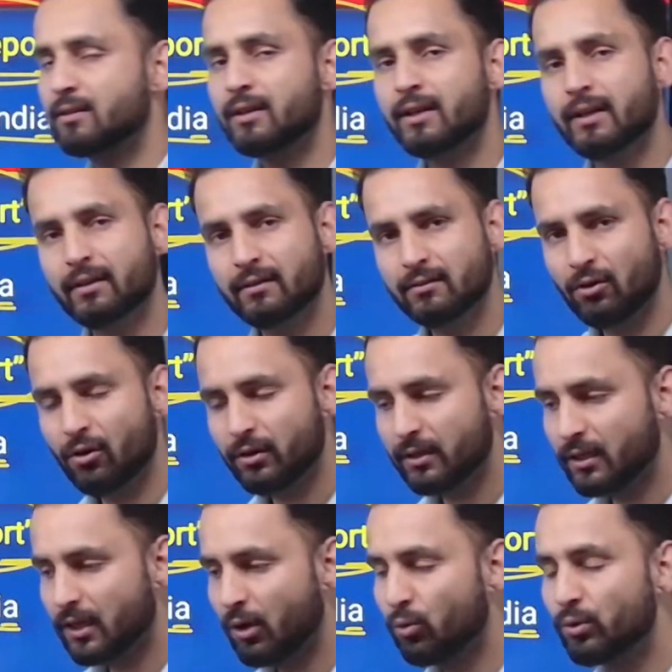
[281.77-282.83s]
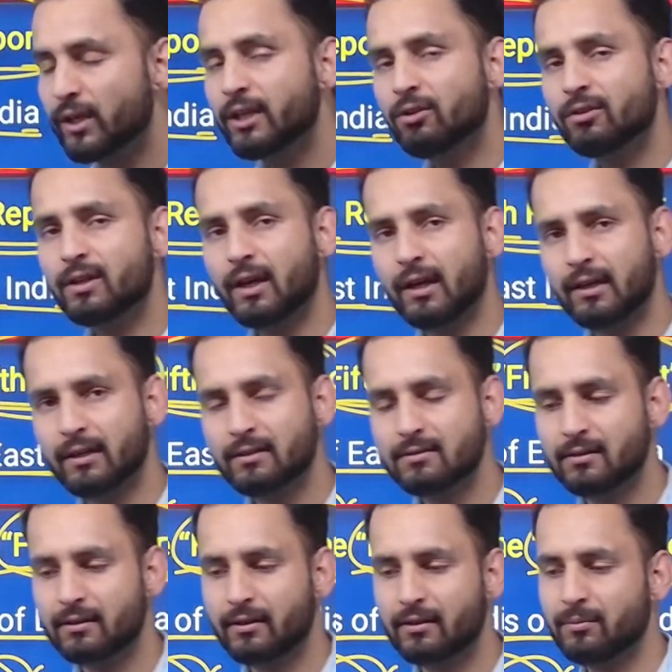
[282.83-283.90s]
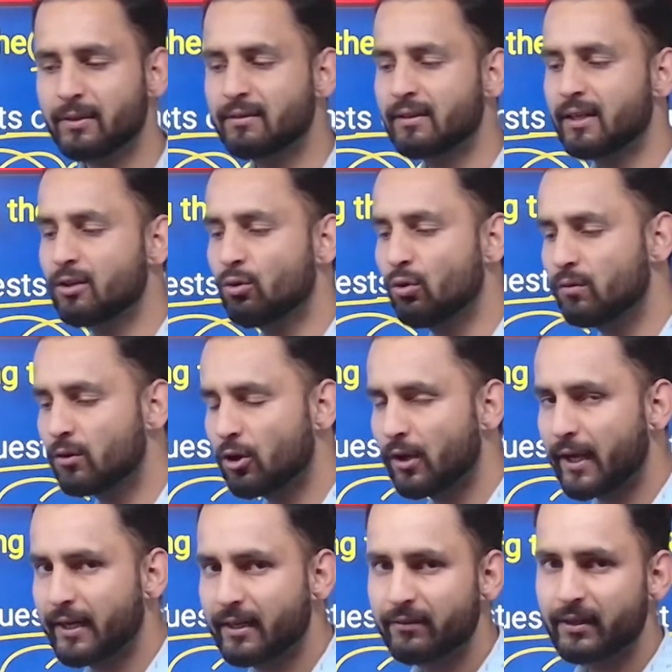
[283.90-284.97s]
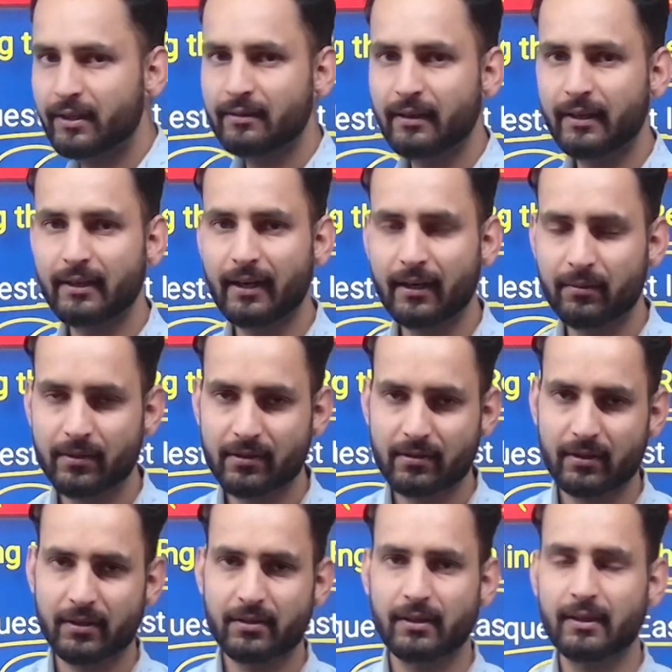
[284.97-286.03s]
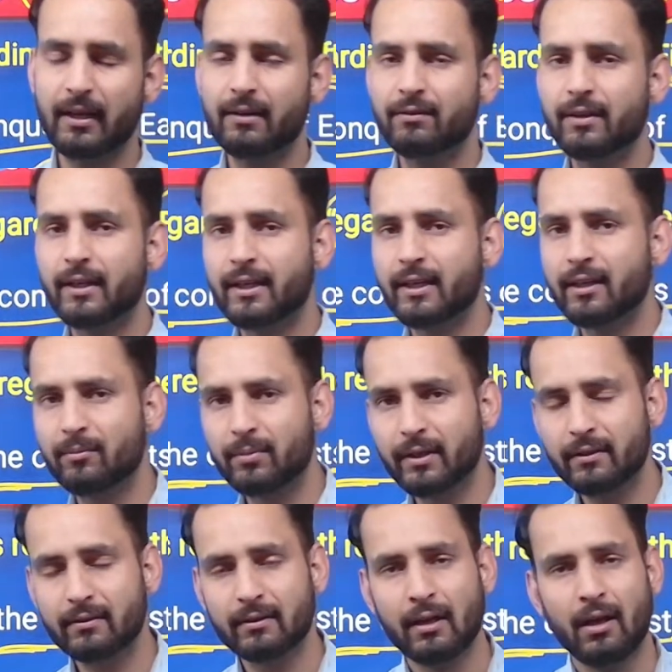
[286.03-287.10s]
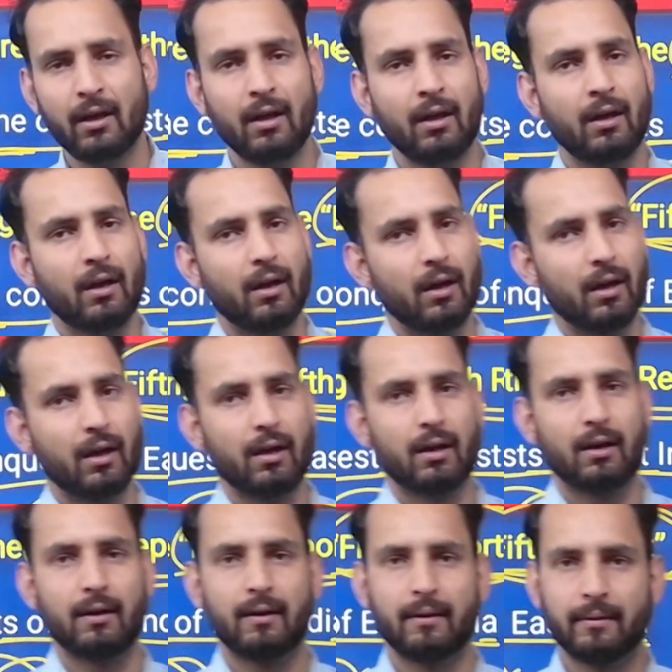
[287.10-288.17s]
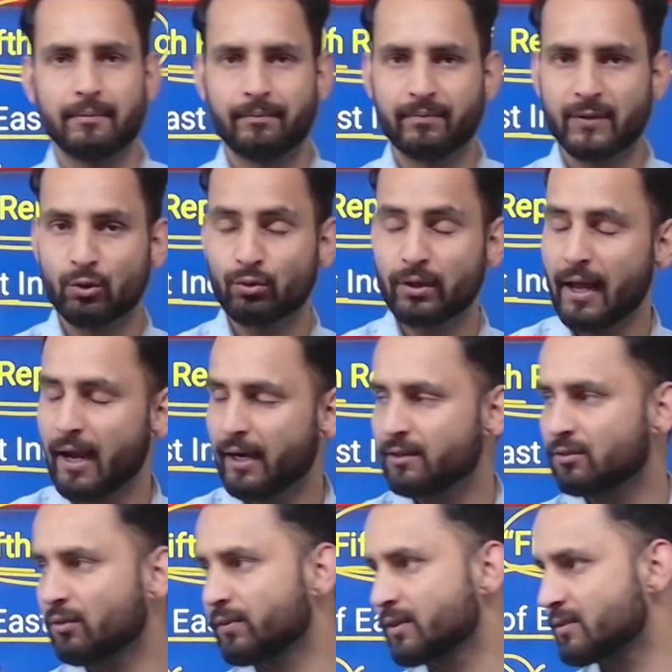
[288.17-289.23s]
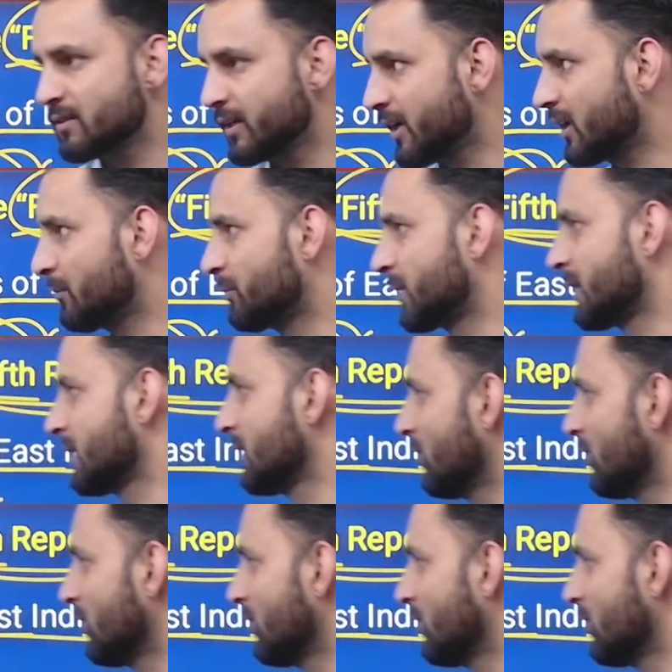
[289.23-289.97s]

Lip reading: It is not only on the conquest, it is basically overall activities and the administration that were taking place through the hands of East India Company.